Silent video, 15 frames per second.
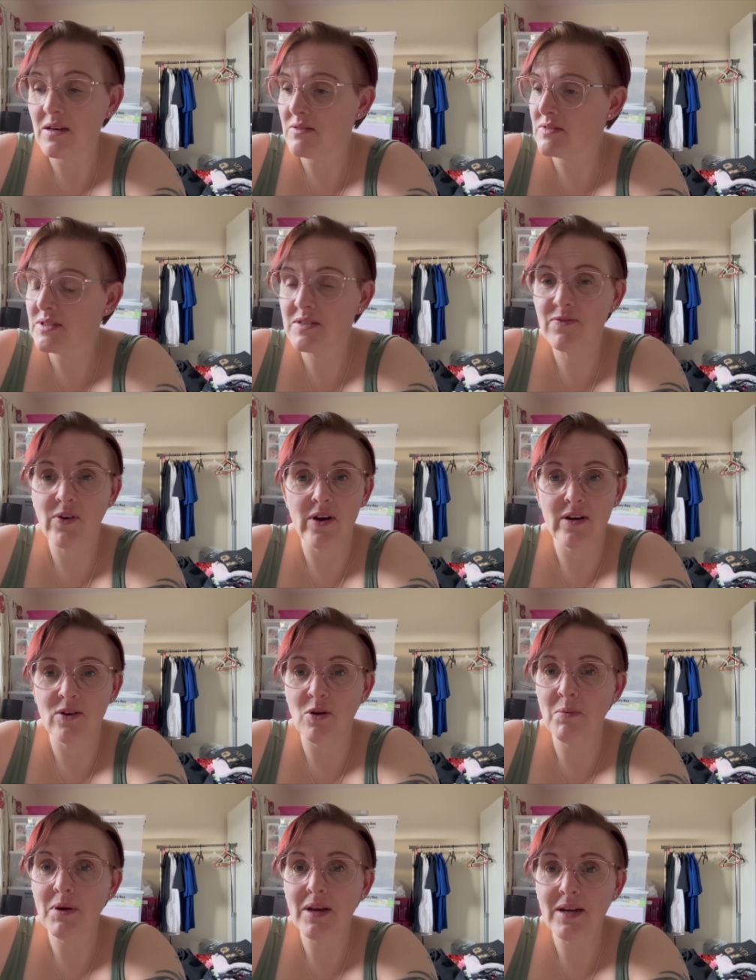it's fine, I've
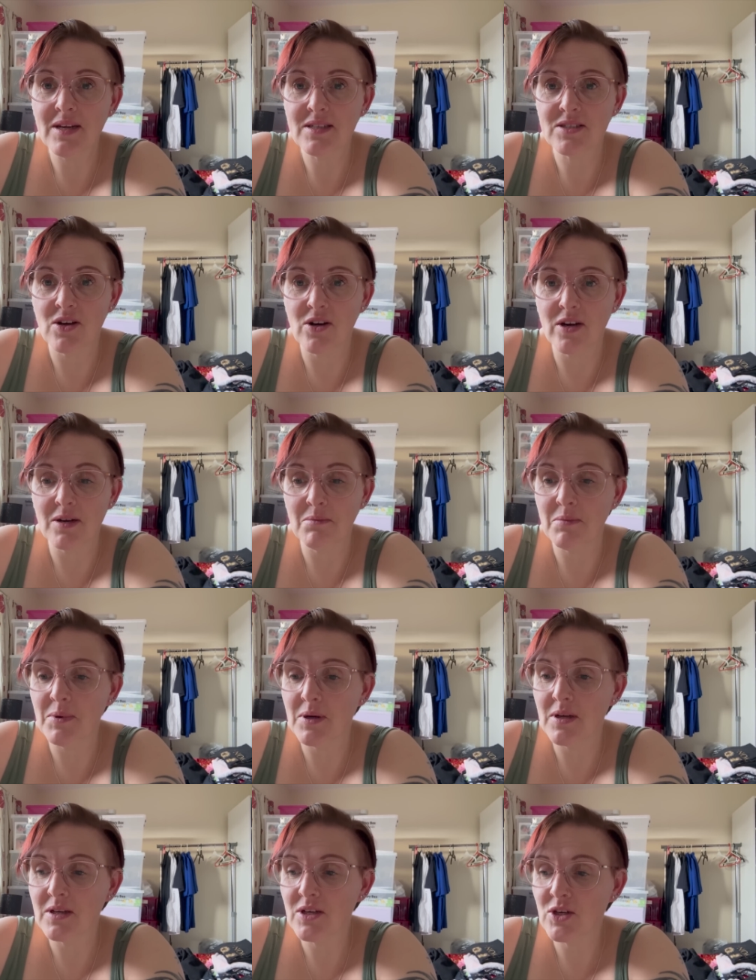got plenty of time,
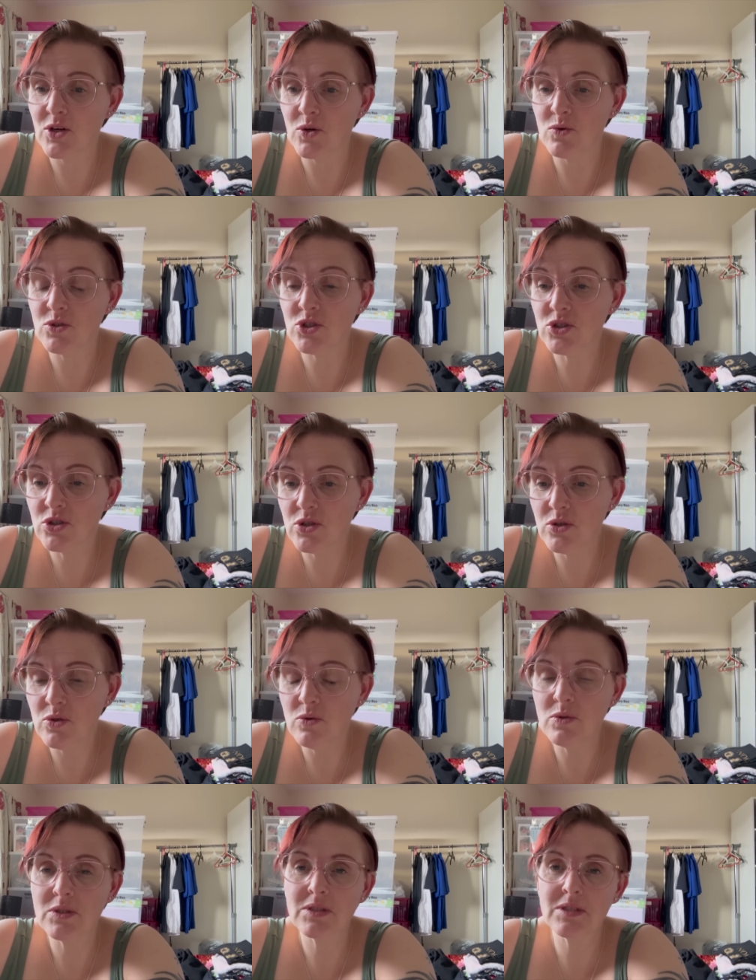but, you know,
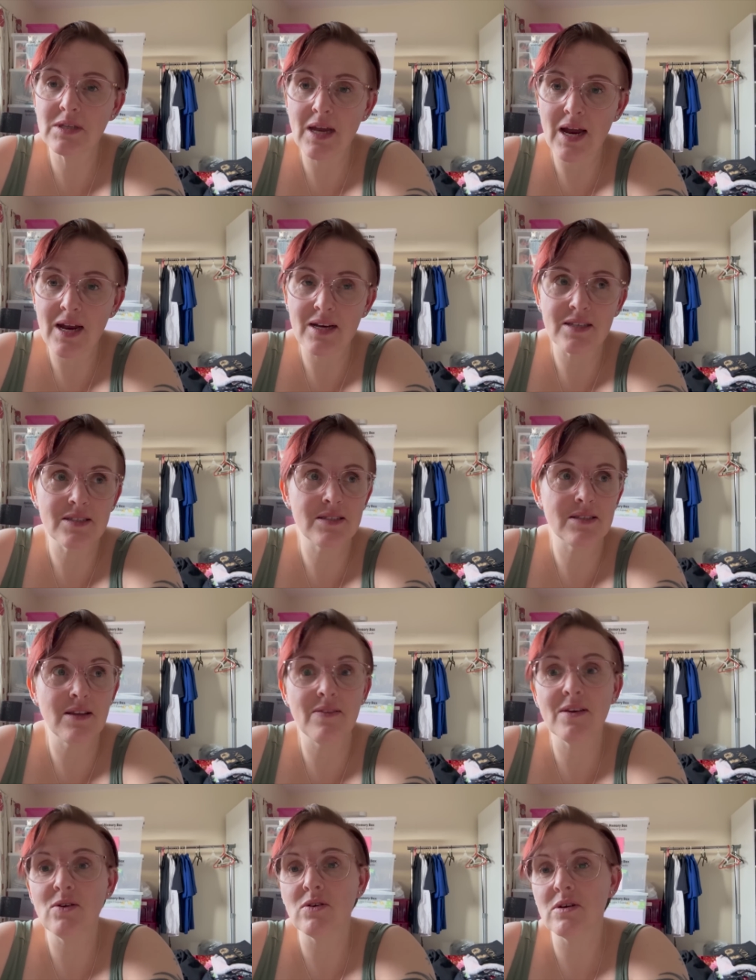shoes, snacks, then
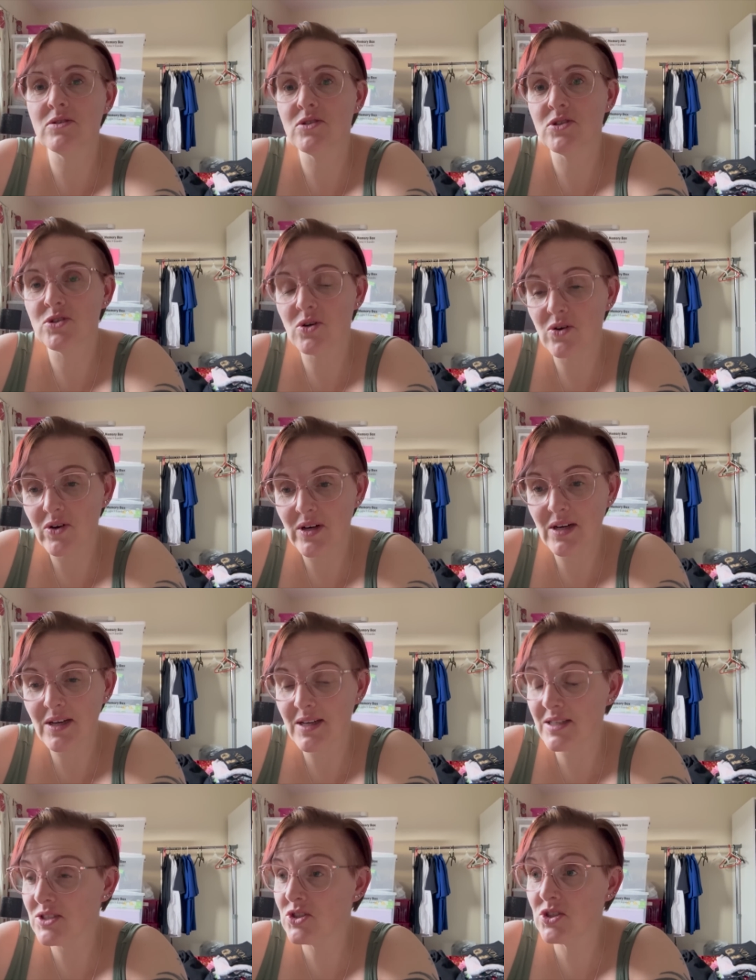they've got to go to the
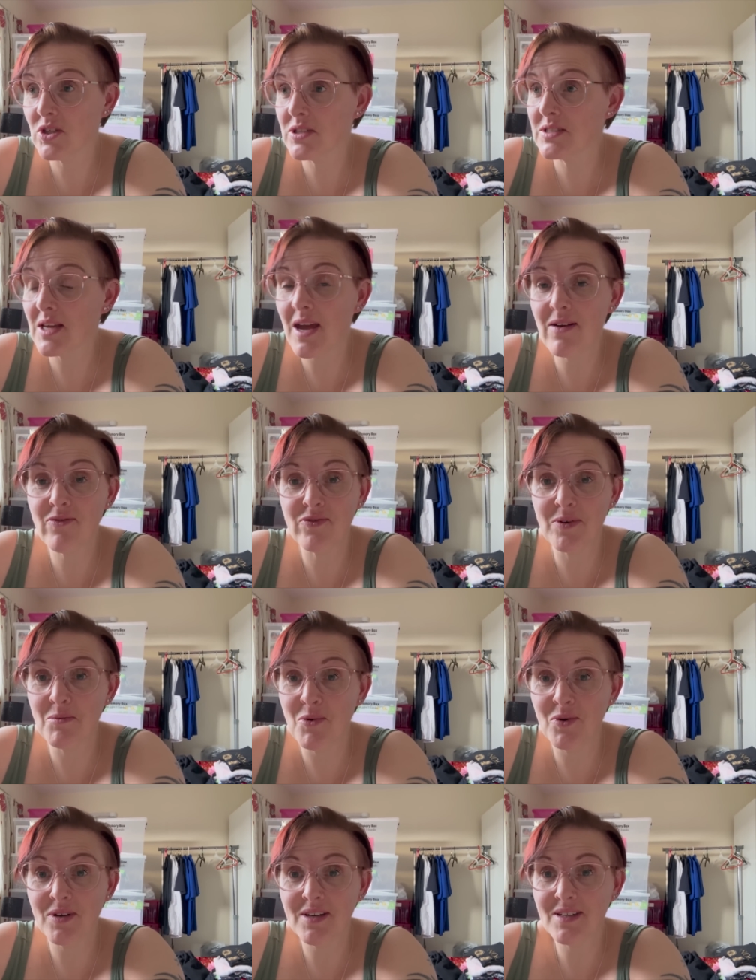toilet. It's just every
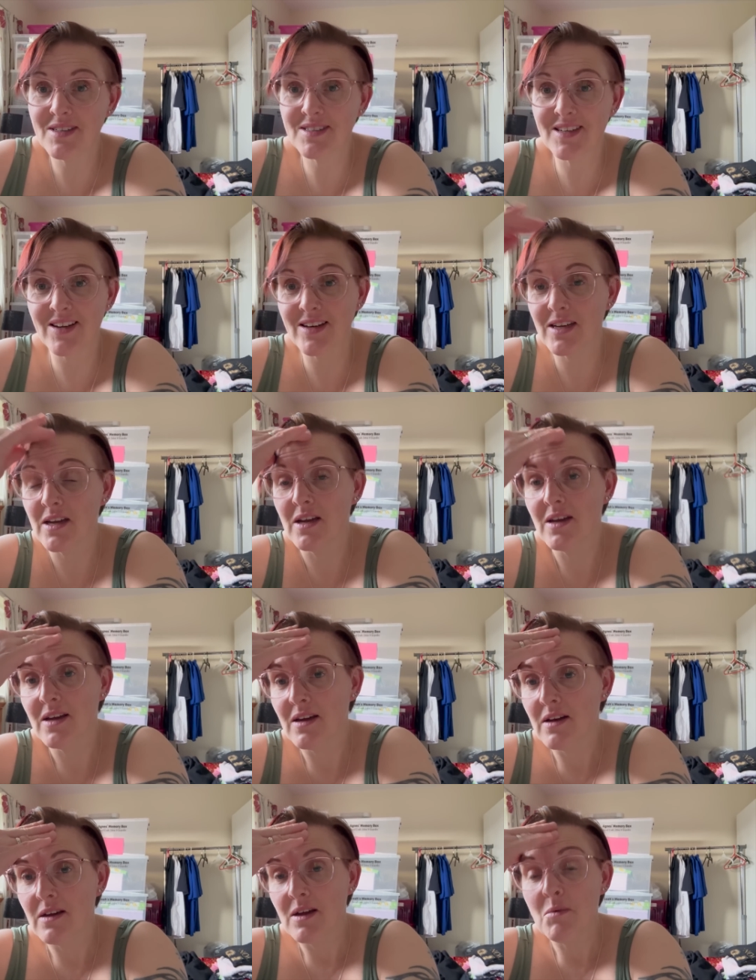morning, it's like,
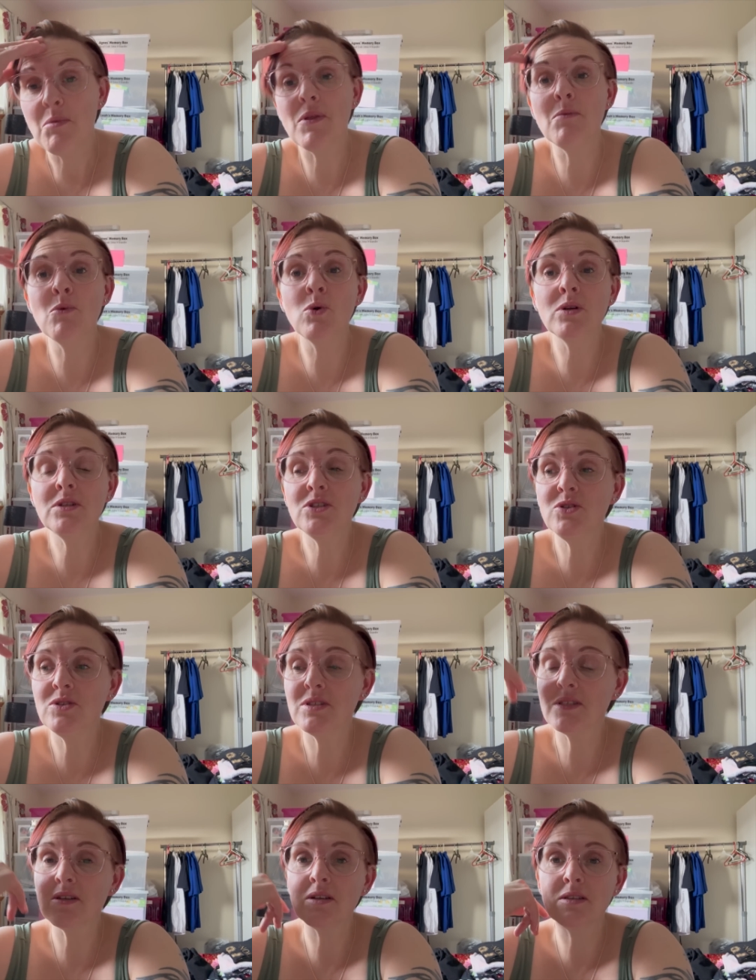but the mornings you
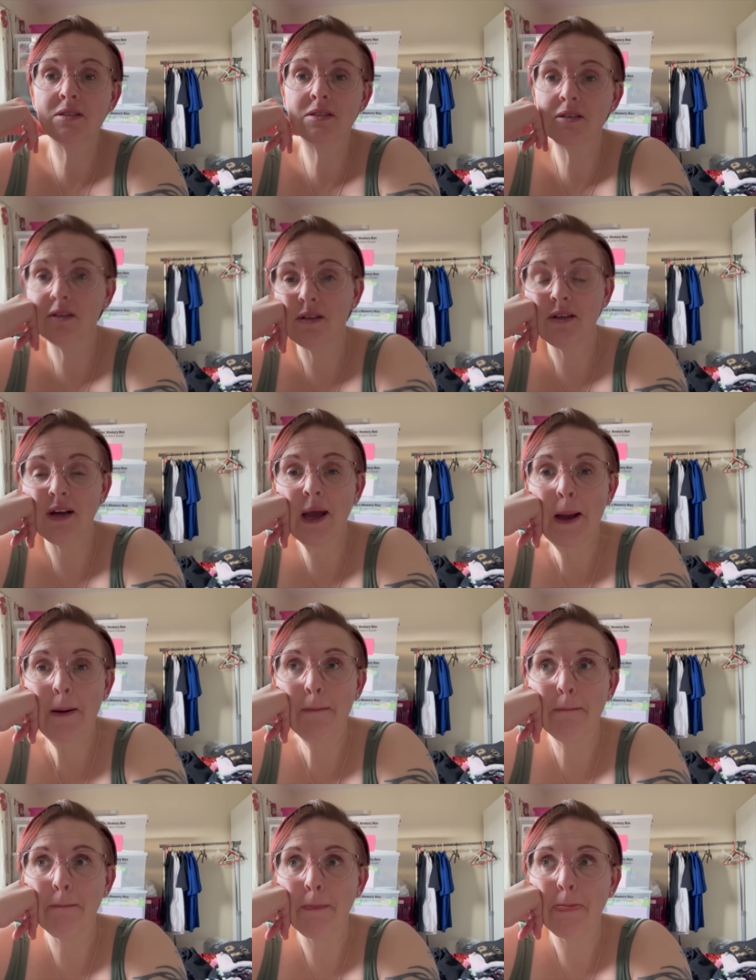decide to,
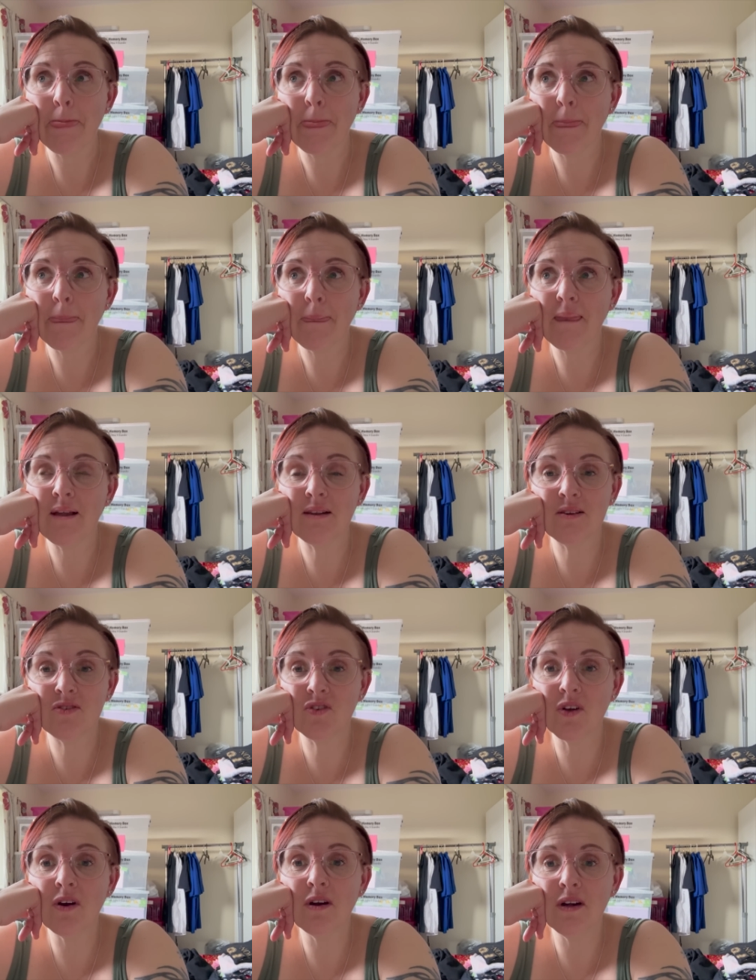um, to
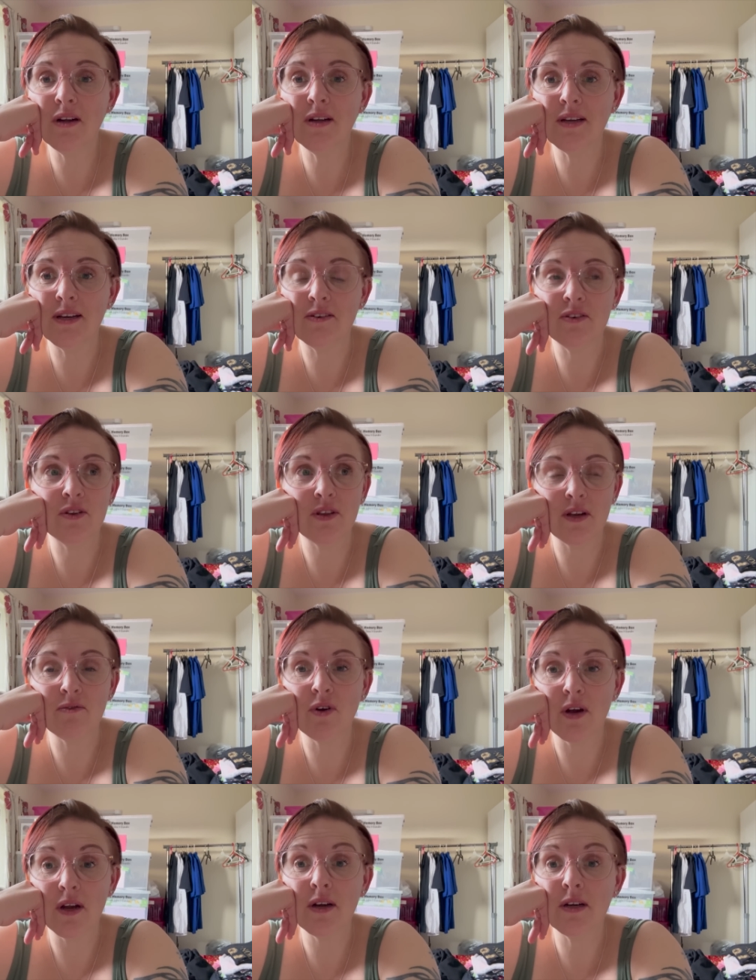start earlier and you think,
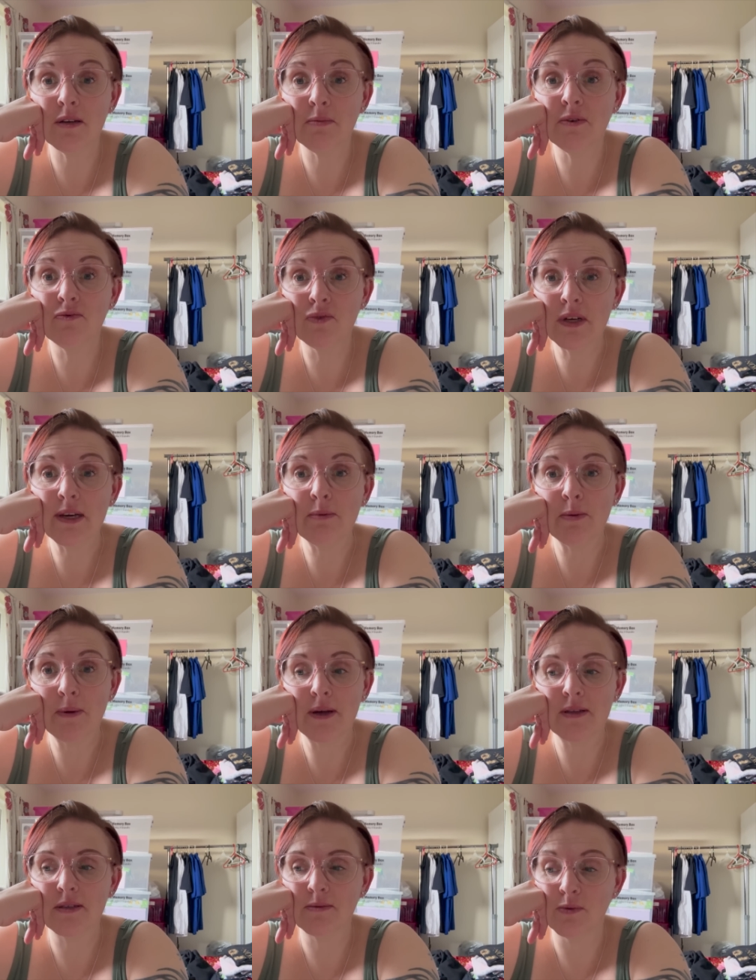right, I'm going to be really
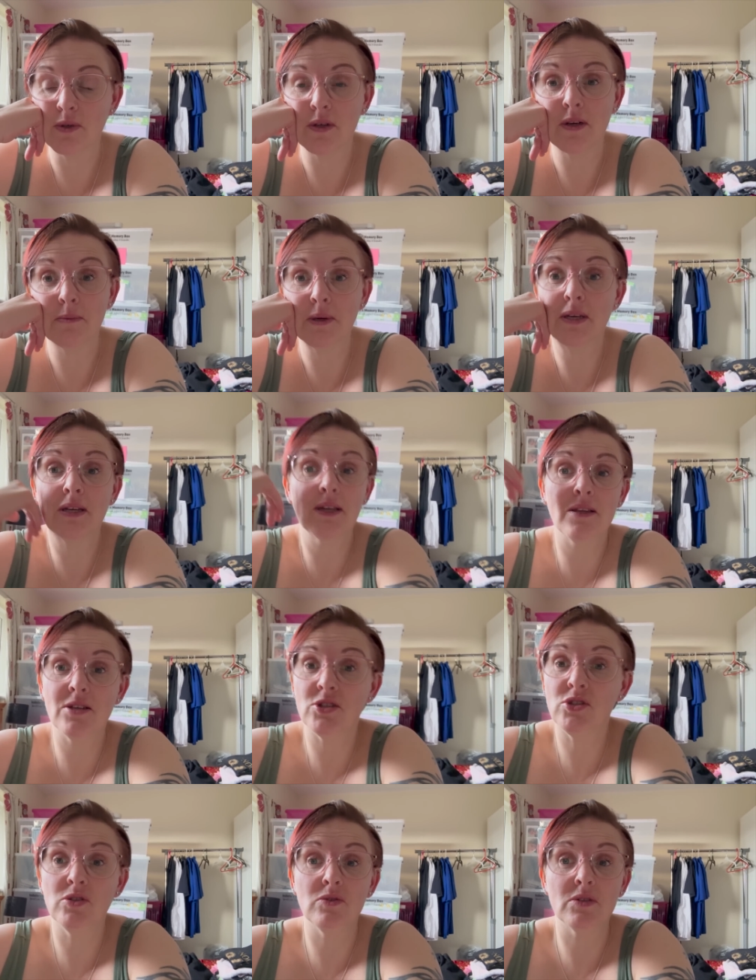prepared this morning. I'm going to get their
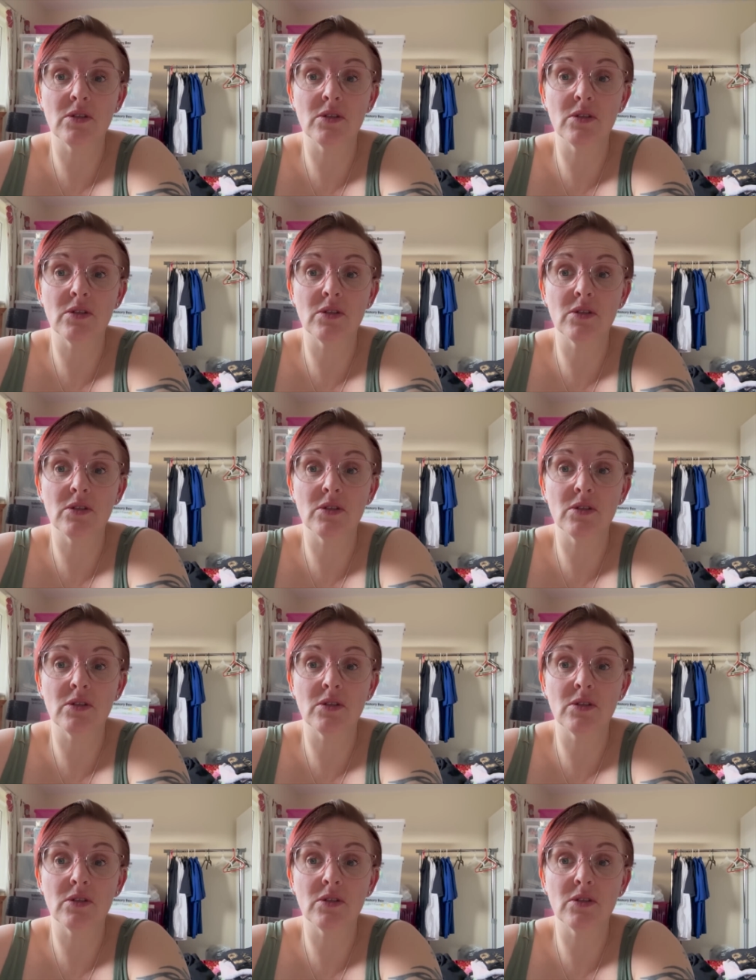shoes